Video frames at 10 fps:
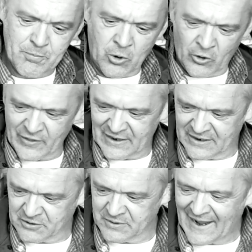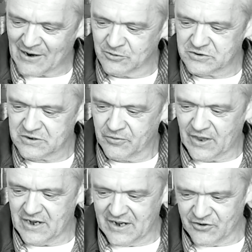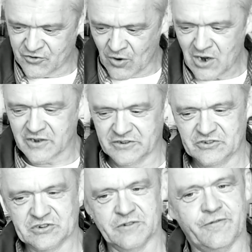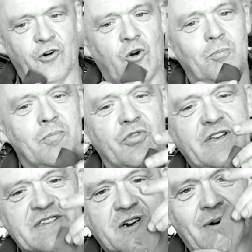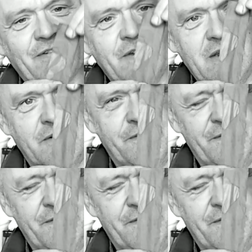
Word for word: you pour that liquid out, then it dries to form this graphene